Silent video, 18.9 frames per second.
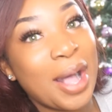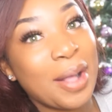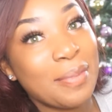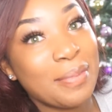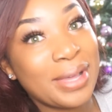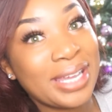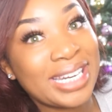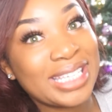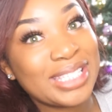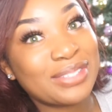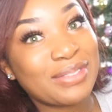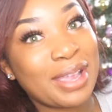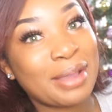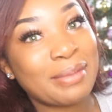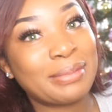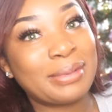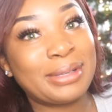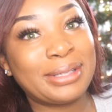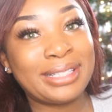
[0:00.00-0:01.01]
But it's
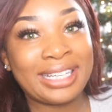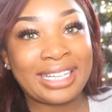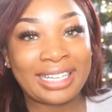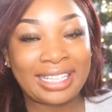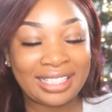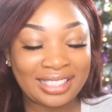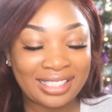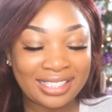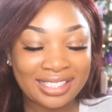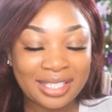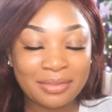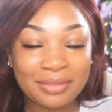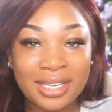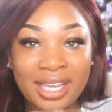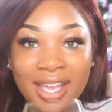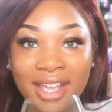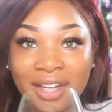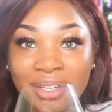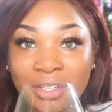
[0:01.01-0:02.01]
Red Bull, honey, because I'm
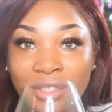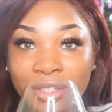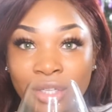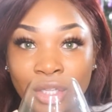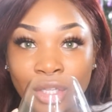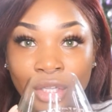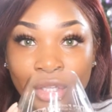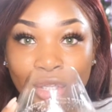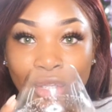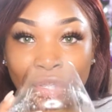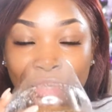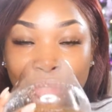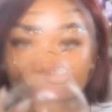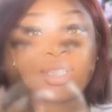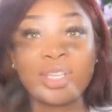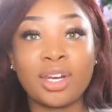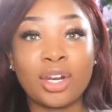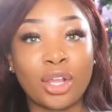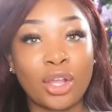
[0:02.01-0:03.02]
tired. I'm just
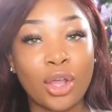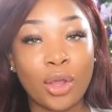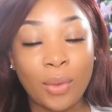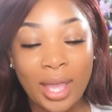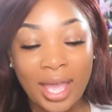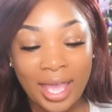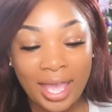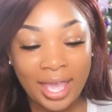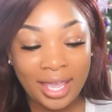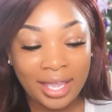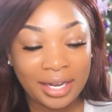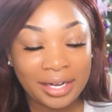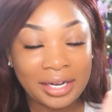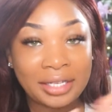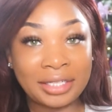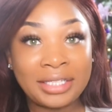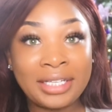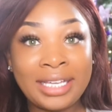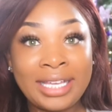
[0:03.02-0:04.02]
gonna go ahead
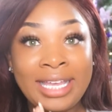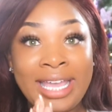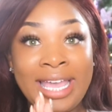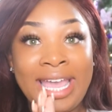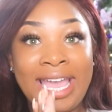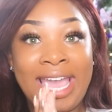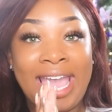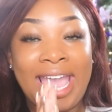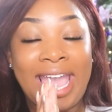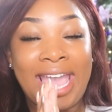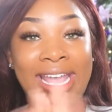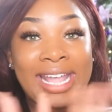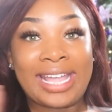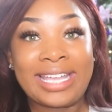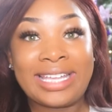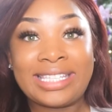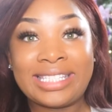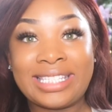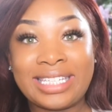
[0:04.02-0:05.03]
and
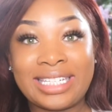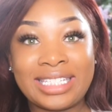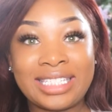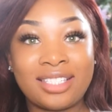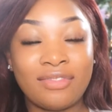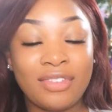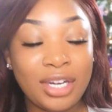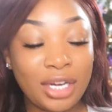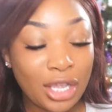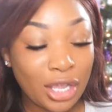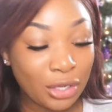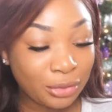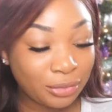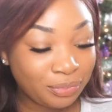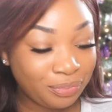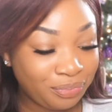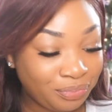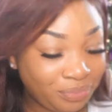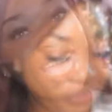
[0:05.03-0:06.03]
get into this
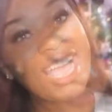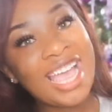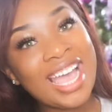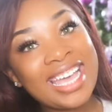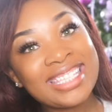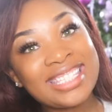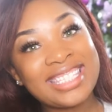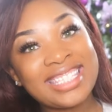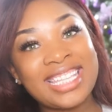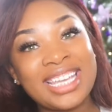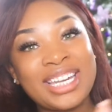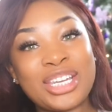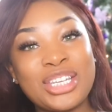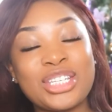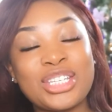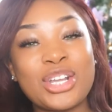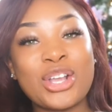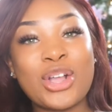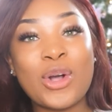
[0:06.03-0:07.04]
video. Hi guys, it's
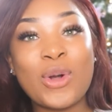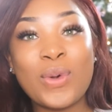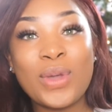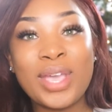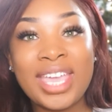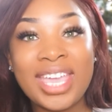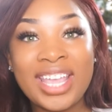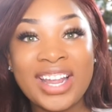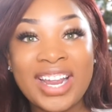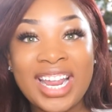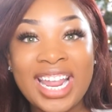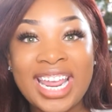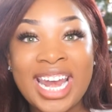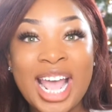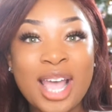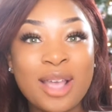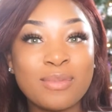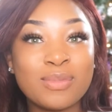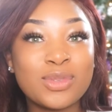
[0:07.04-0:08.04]
Tanisha Nicole here, and
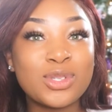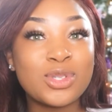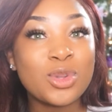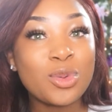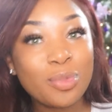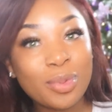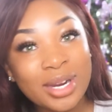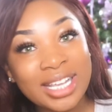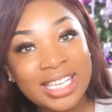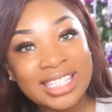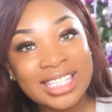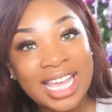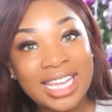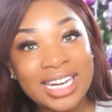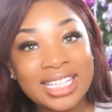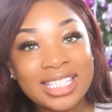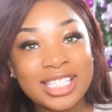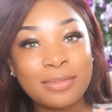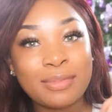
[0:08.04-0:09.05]
I'm super
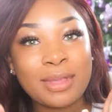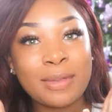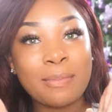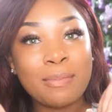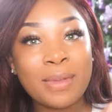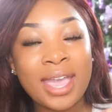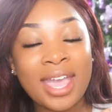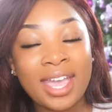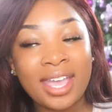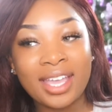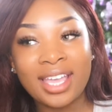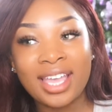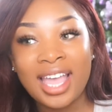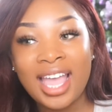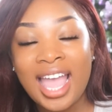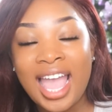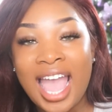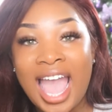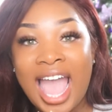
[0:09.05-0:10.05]
excited to be back.
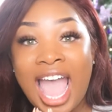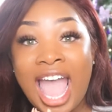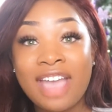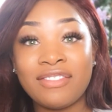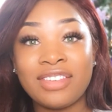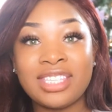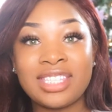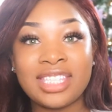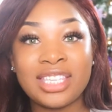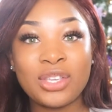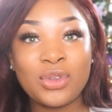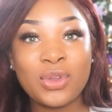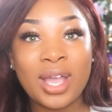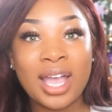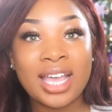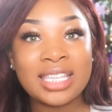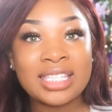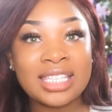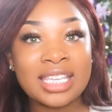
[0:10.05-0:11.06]
I haven't seen you
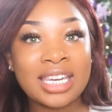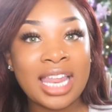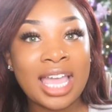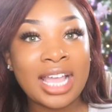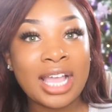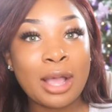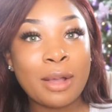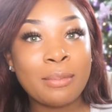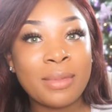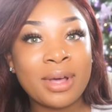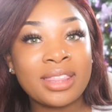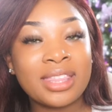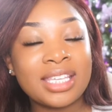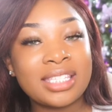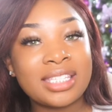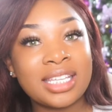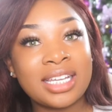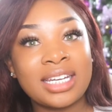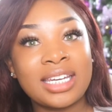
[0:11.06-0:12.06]
guys in like a month
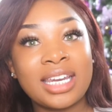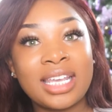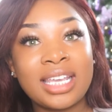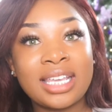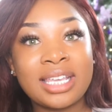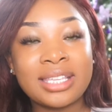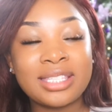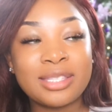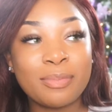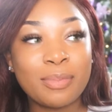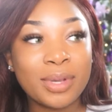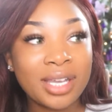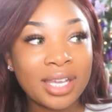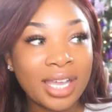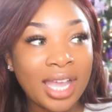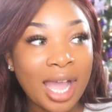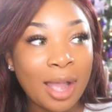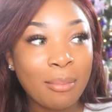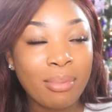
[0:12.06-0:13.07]
of Sundays,
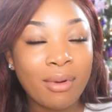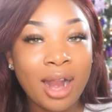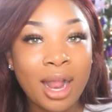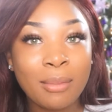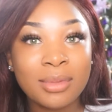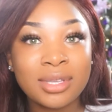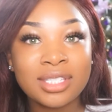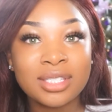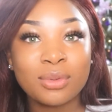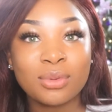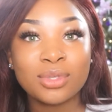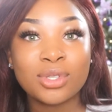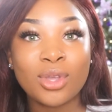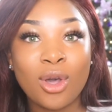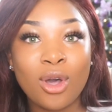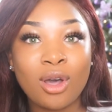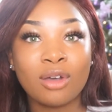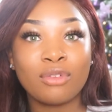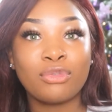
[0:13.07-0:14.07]
but I promise it was
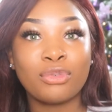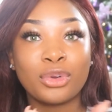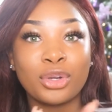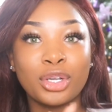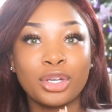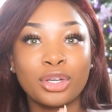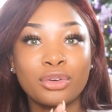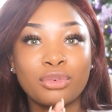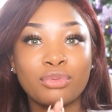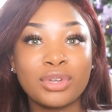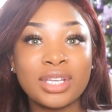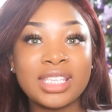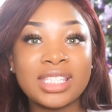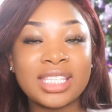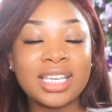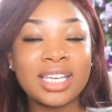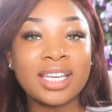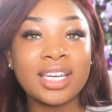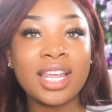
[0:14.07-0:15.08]
all for good
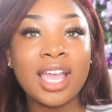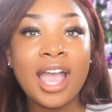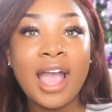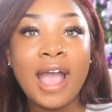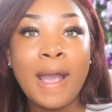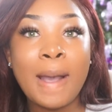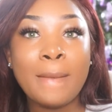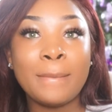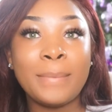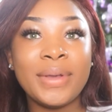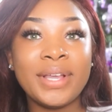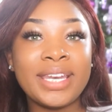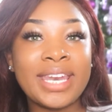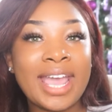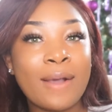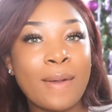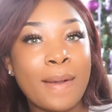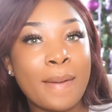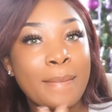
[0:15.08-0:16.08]
reason. But
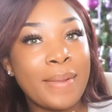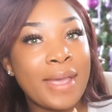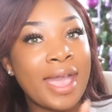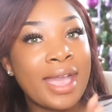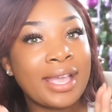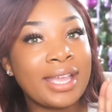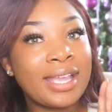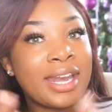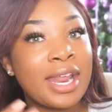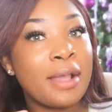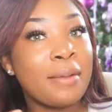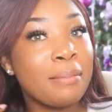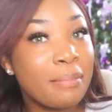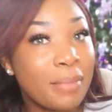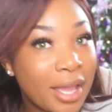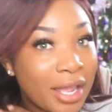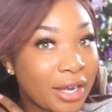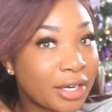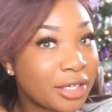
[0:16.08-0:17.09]
now I'm back and
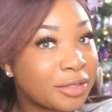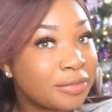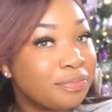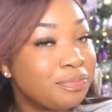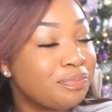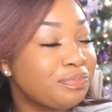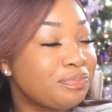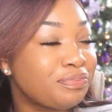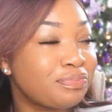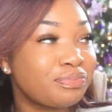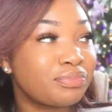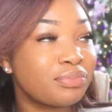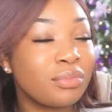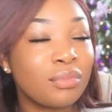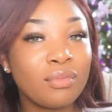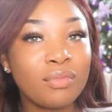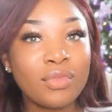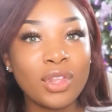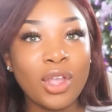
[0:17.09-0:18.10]
I'm better.
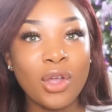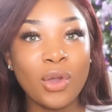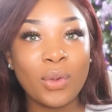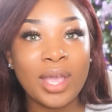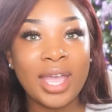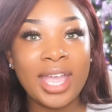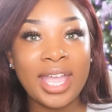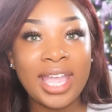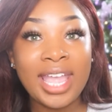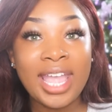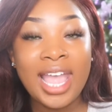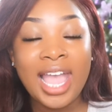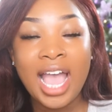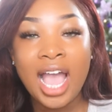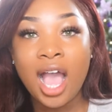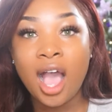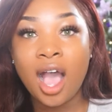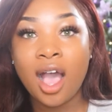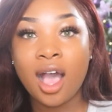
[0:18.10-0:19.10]
Okay,
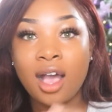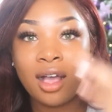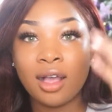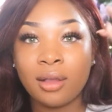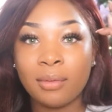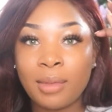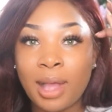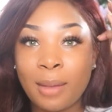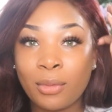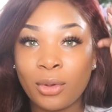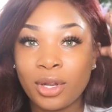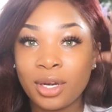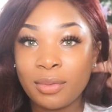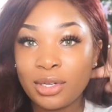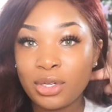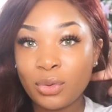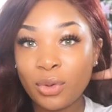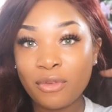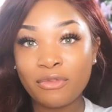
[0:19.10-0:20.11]
I'm going to
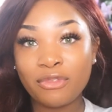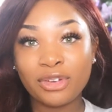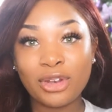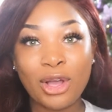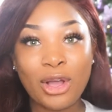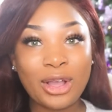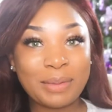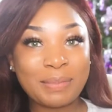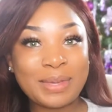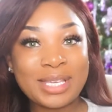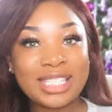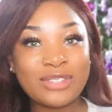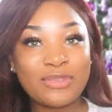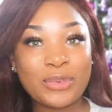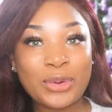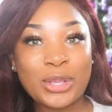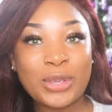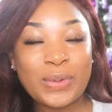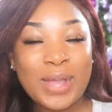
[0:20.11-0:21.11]
be doing Vlogmas
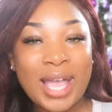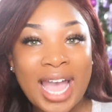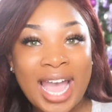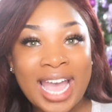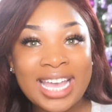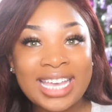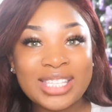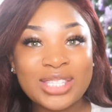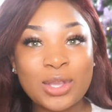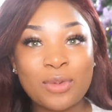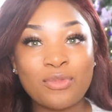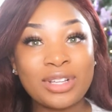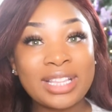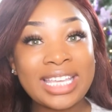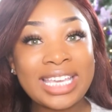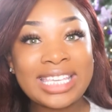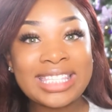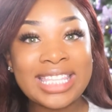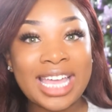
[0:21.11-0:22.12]
for you guys, so I'm
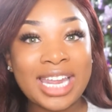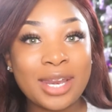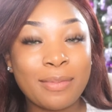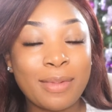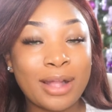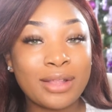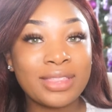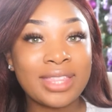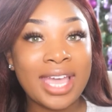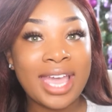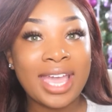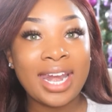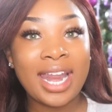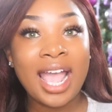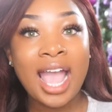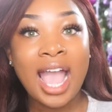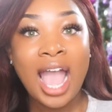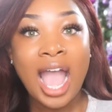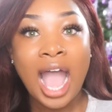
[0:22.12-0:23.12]
really excited about that.
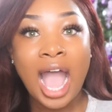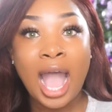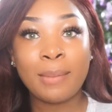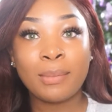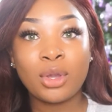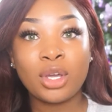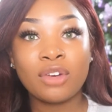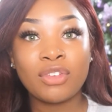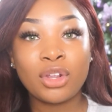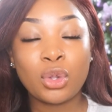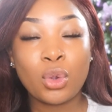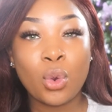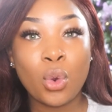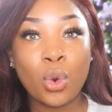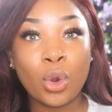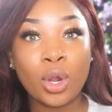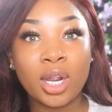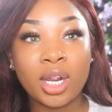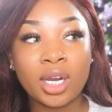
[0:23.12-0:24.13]
I'm going to
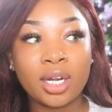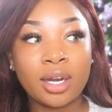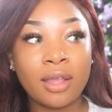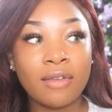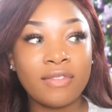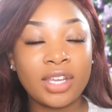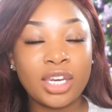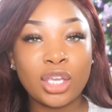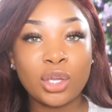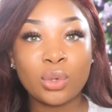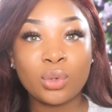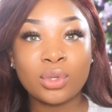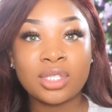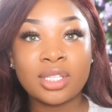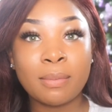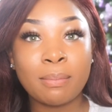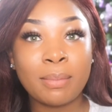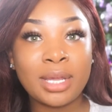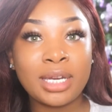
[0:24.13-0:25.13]
record
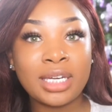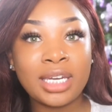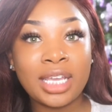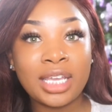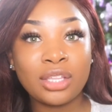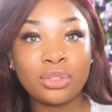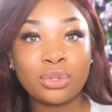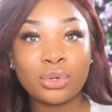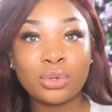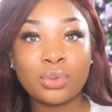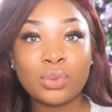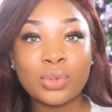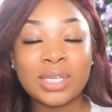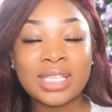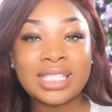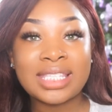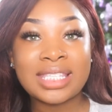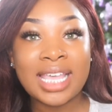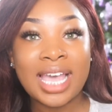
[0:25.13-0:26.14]
videos Monday
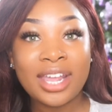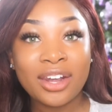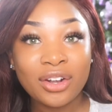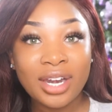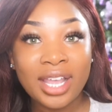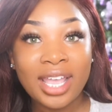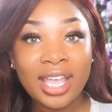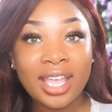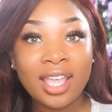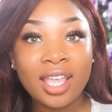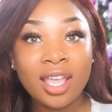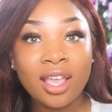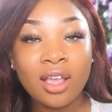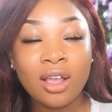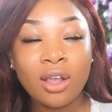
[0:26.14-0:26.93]
through Saturday,